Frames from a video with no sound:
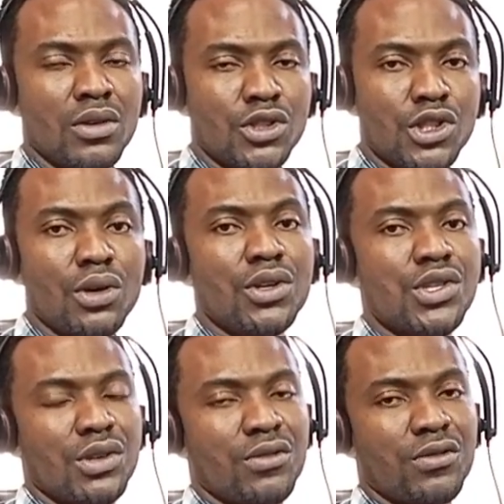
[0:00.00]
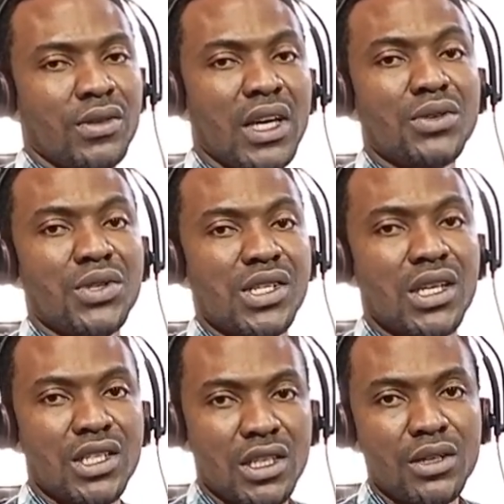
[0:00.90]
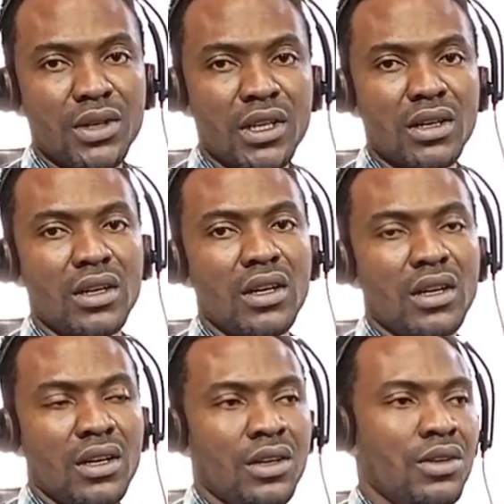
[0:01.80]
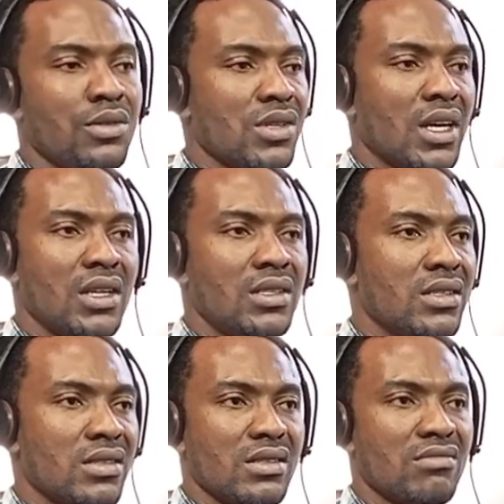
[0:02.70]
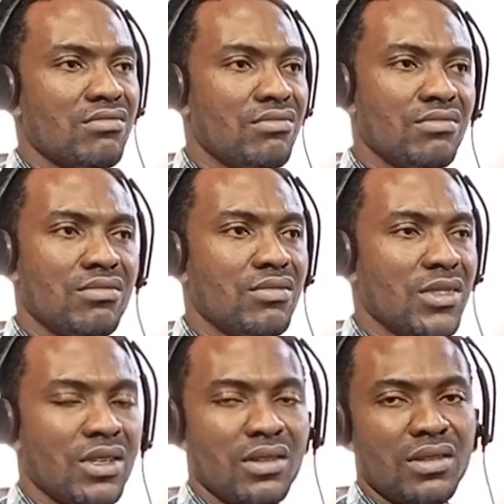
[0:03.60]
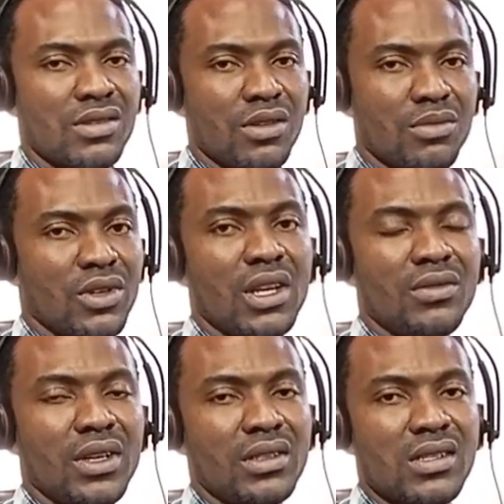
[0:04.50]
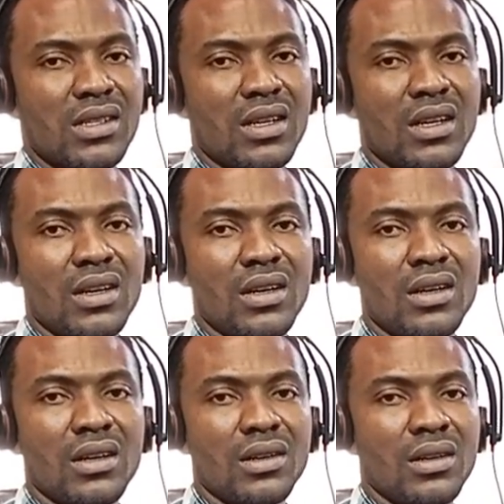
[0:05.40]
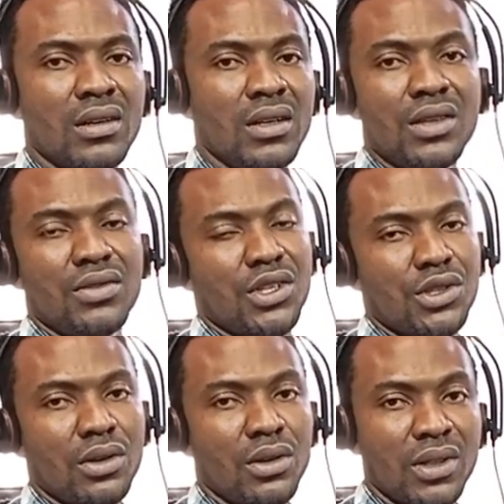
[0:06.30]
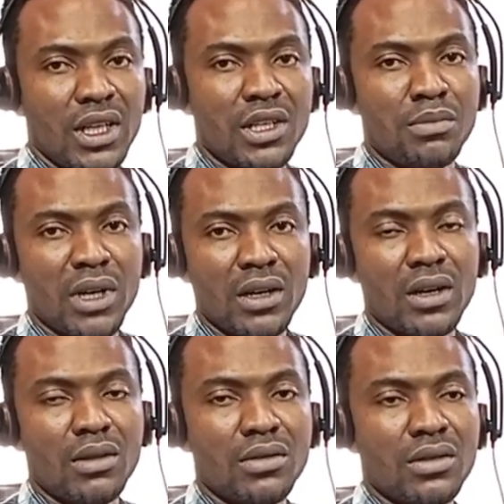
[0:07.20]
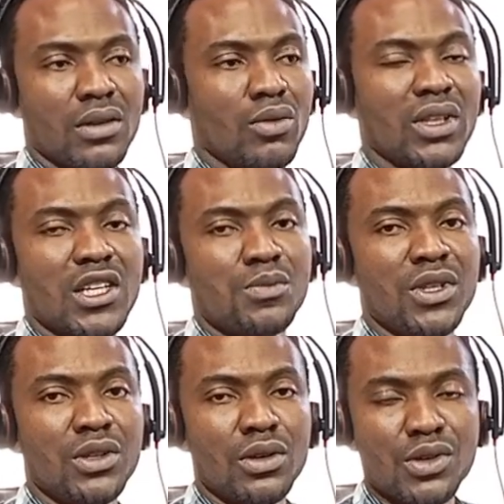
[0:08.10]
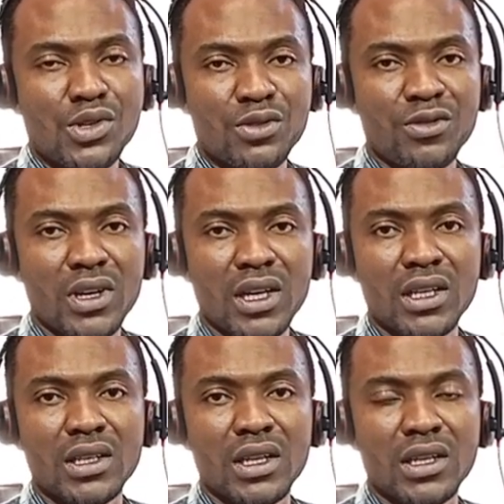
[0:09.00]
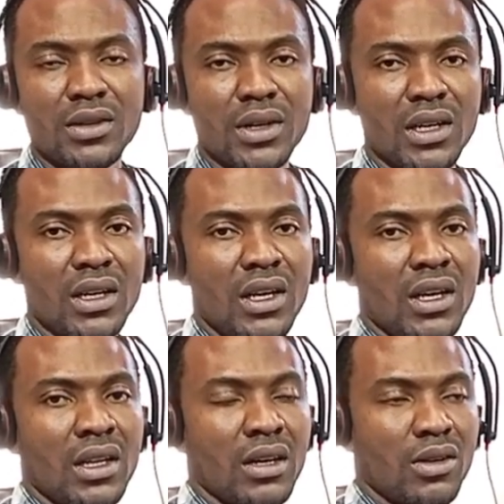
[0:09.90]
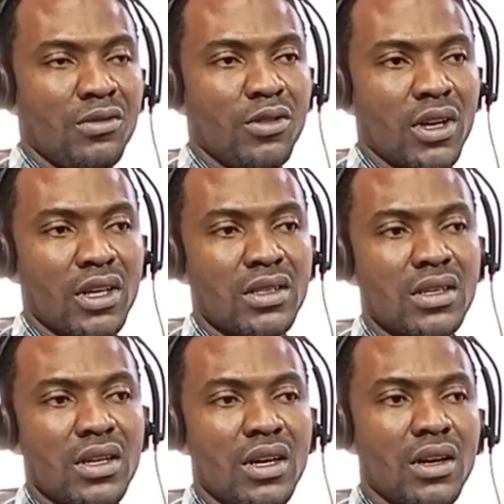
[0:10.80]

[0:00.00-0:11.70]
your choice of that research area. You cite some relevant literature under the background on what has been done so far in that area. Now, don't forget,